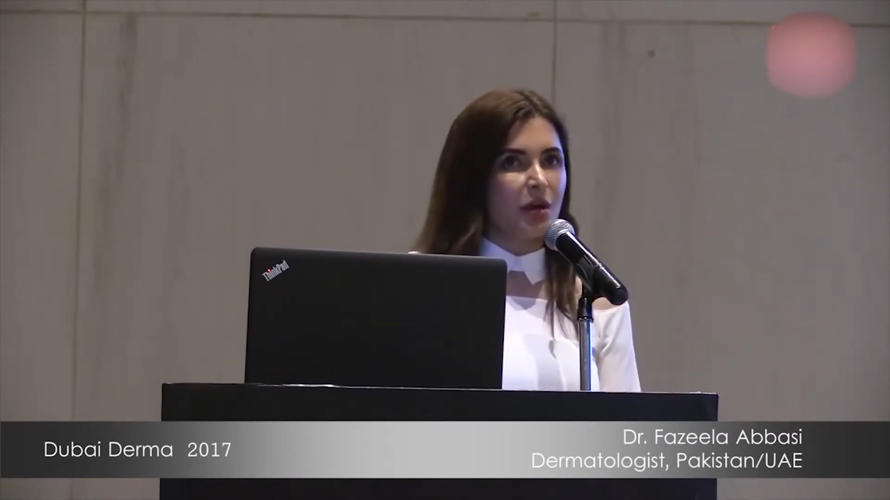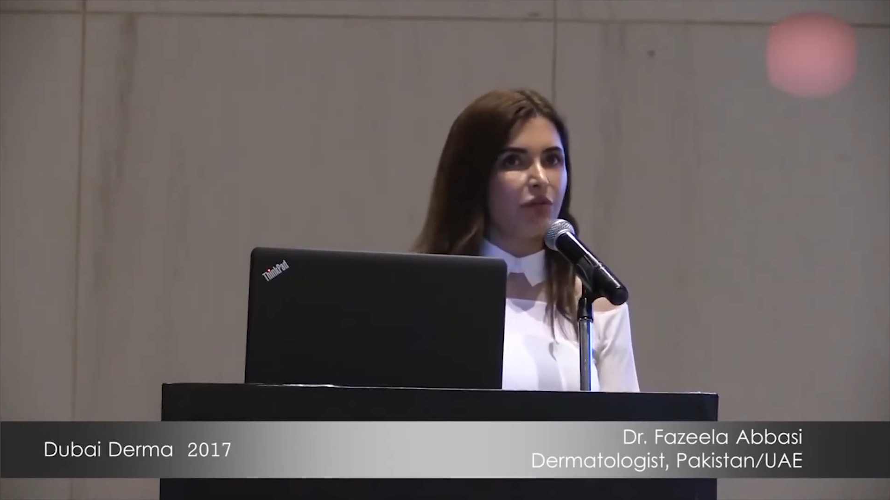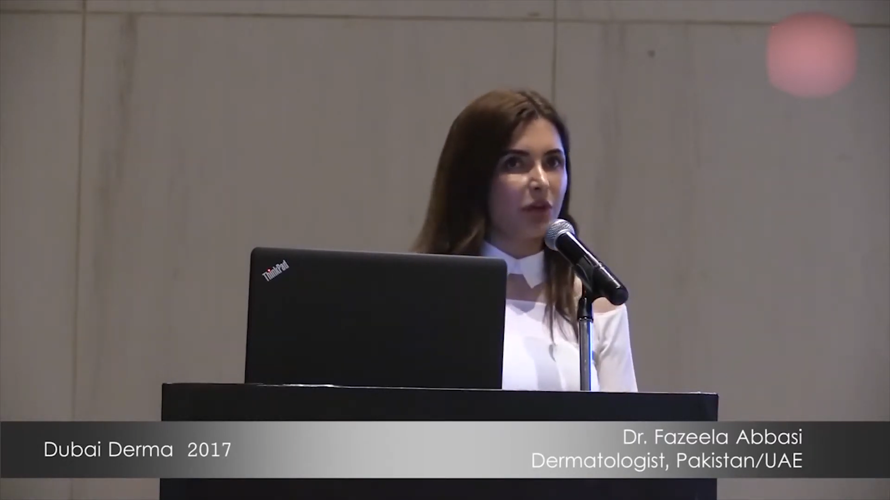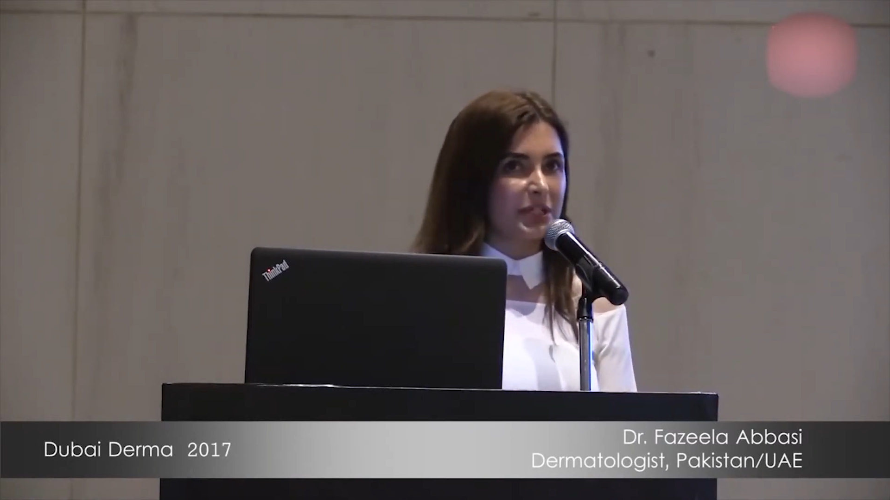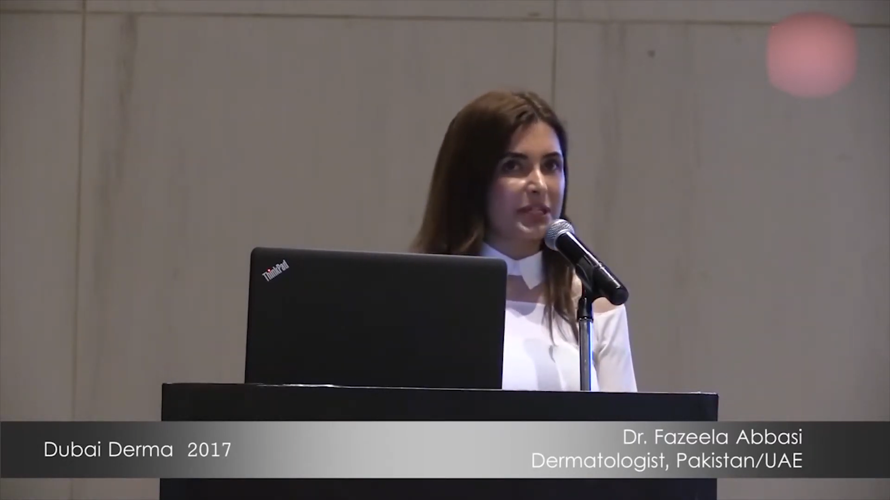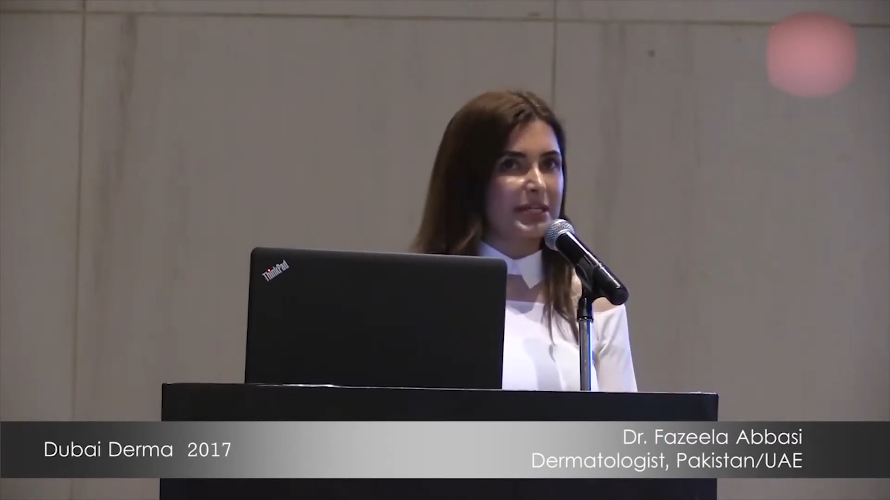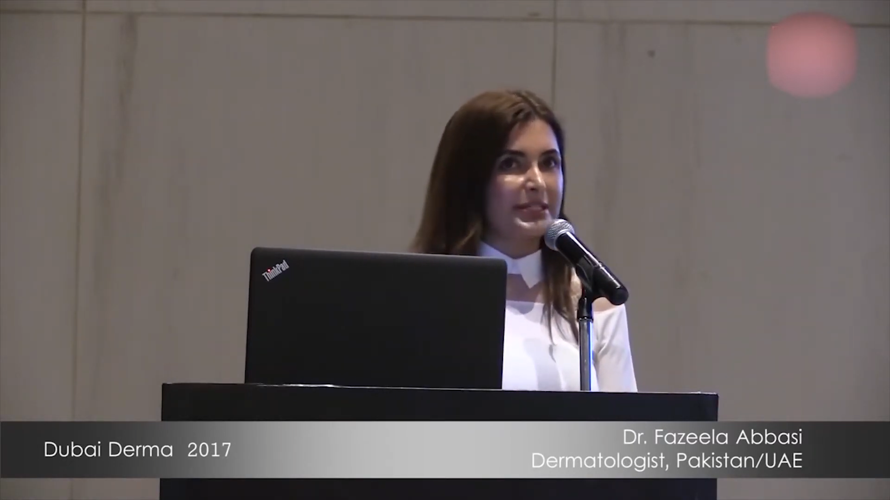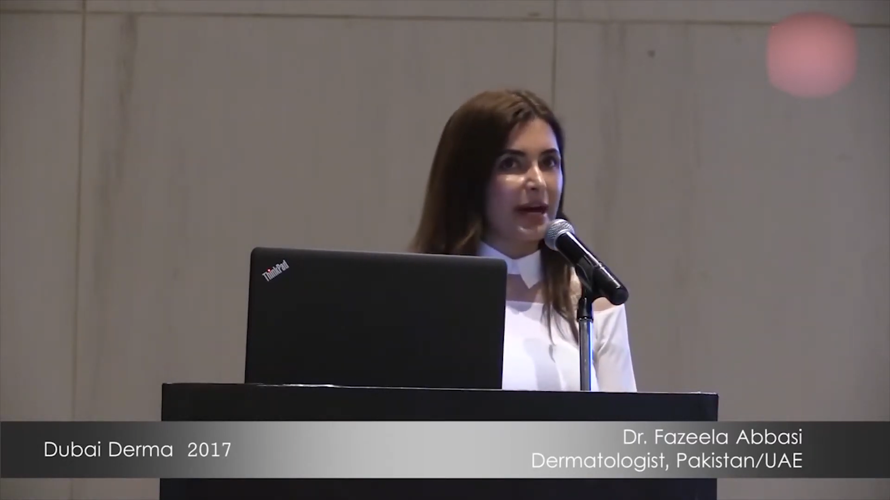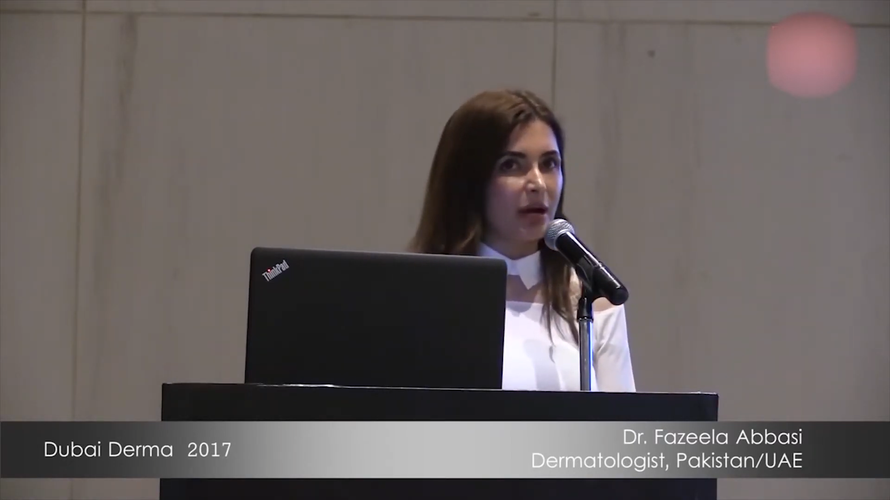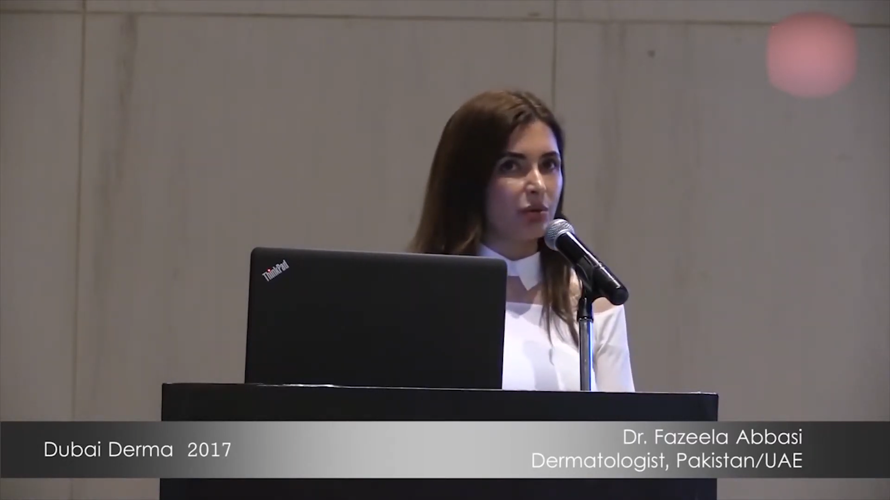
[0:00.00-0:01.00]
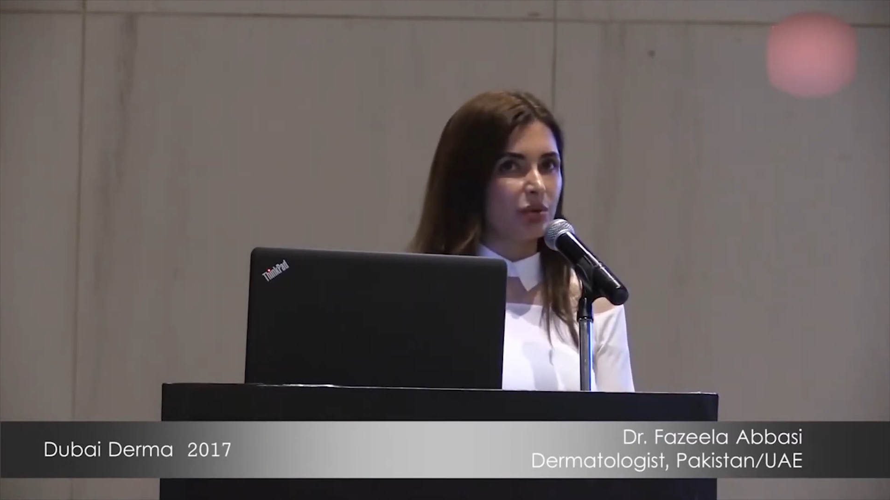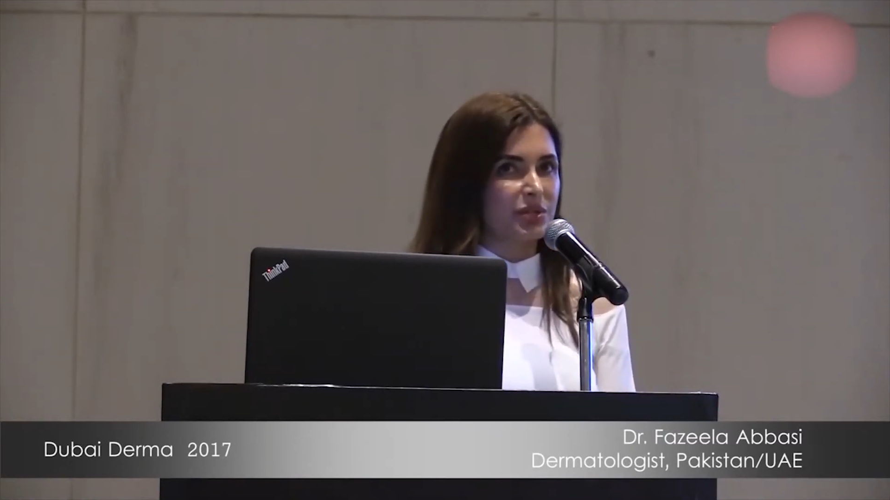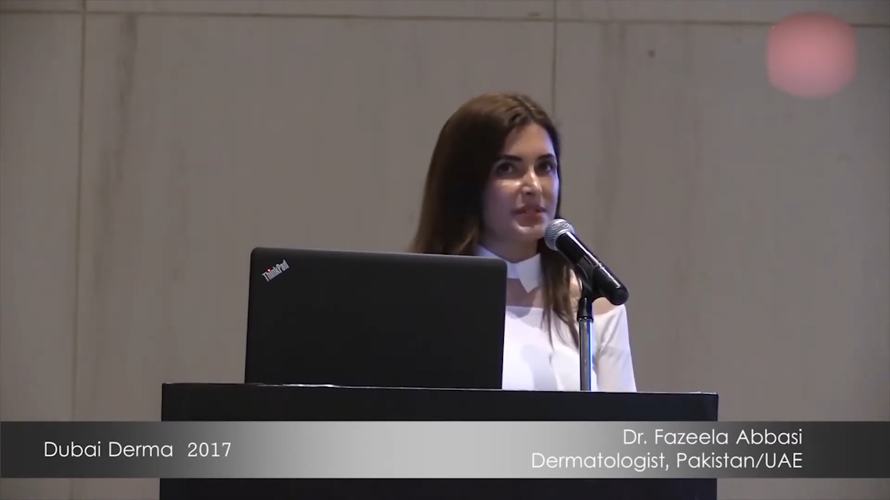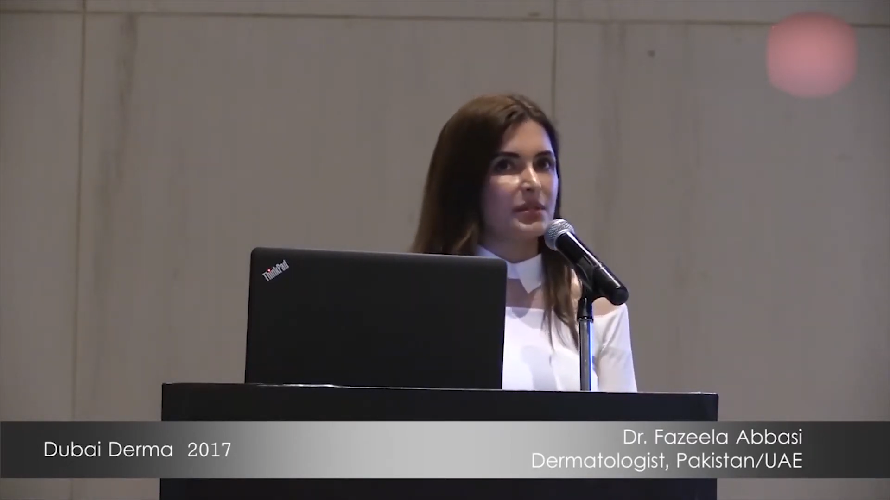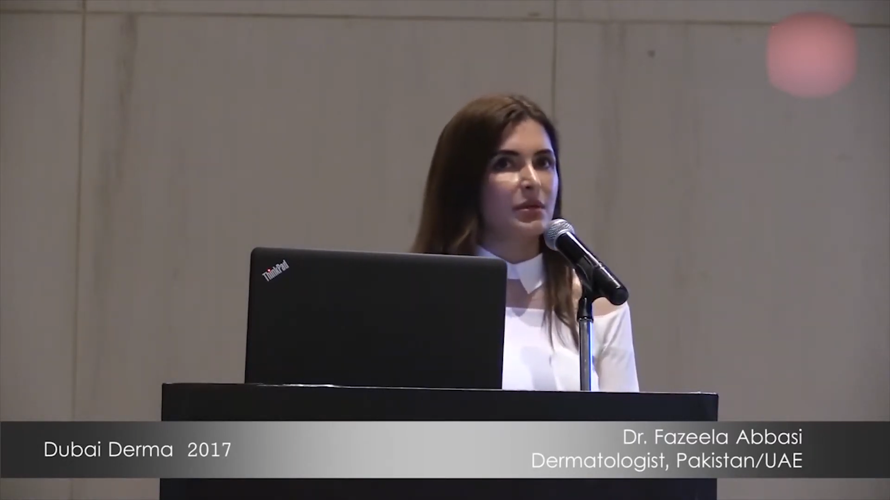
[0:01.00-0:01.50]
48
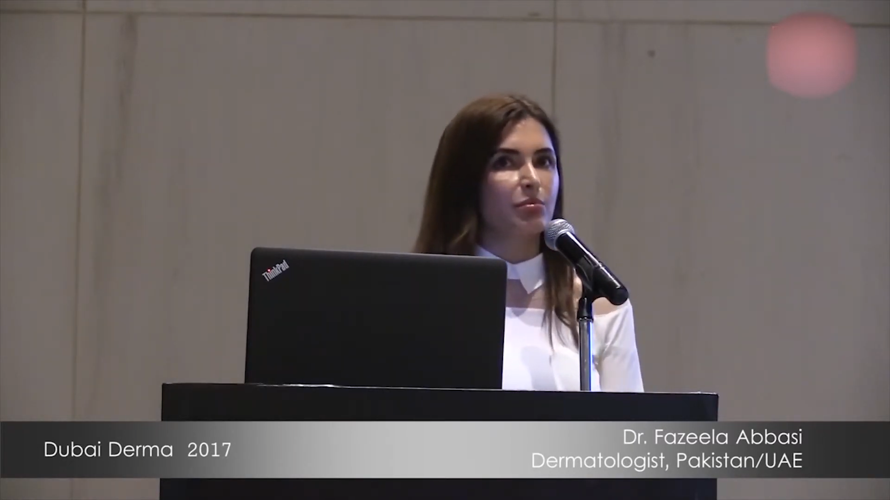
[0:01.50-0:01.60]
hours